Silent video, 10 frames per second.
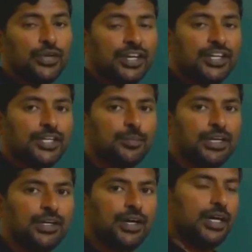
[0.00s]
we can
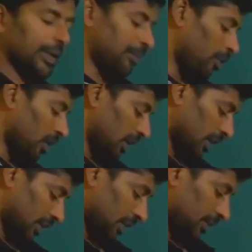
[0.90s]
determine bond
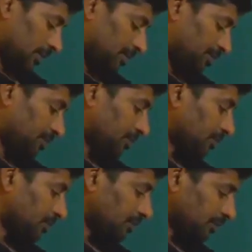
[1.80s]
length.
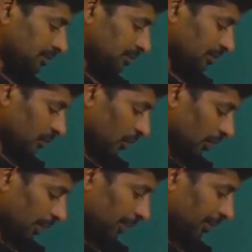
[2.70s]
Okay.